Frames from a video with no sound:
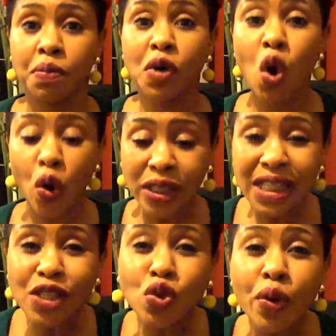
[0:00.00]

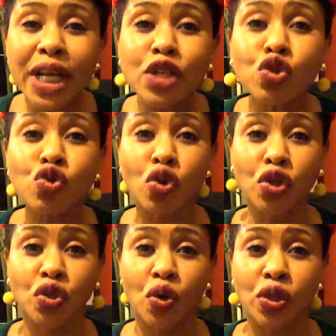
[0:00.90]
because it's already
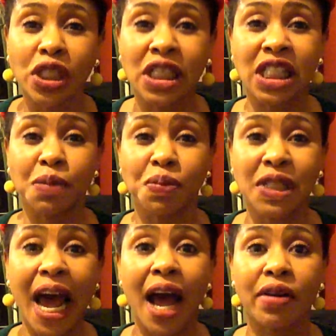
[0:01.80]
structured deep
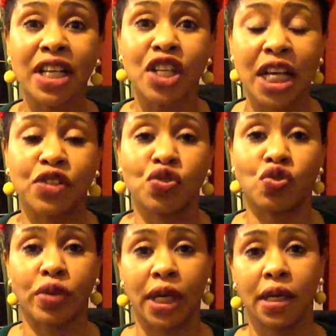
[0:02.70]
down in
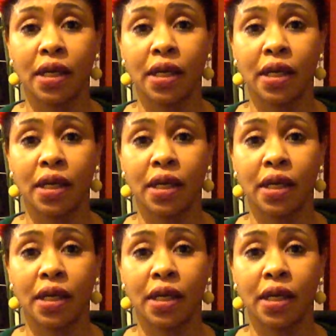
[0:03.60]
history.